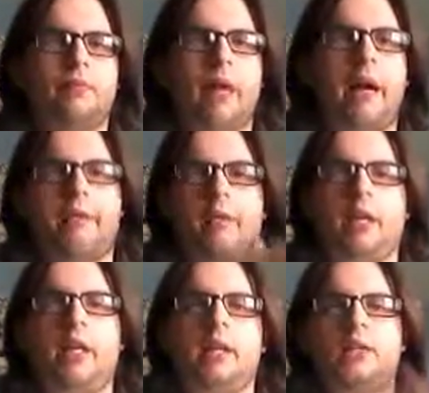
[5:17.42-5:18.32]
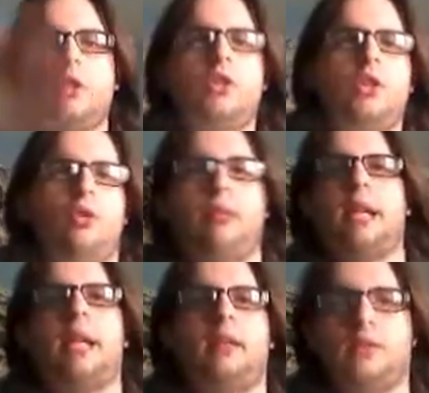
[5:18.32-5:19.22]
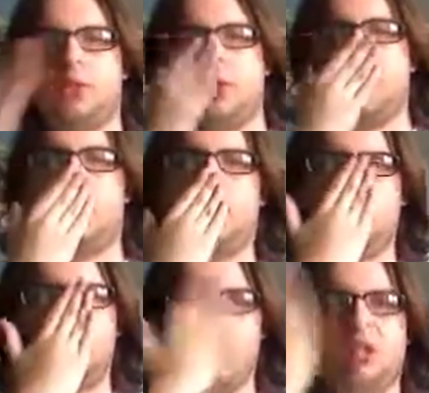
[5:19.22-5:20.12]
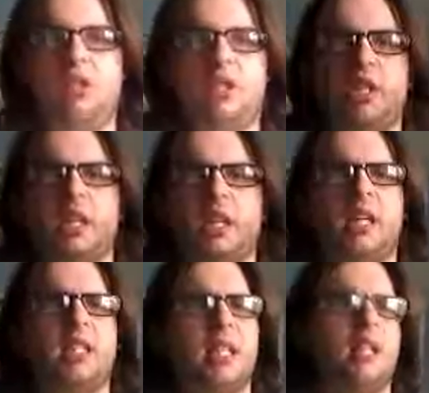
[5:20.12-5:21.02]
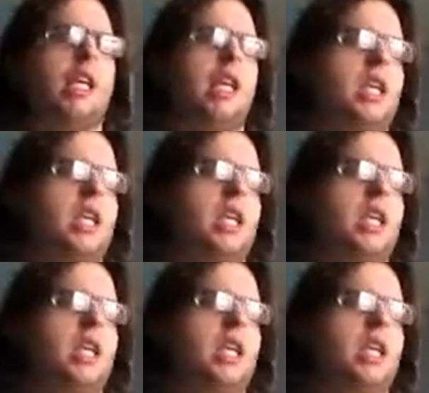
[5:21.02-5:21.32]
after it ends, R2 begins, which is, I think, set like a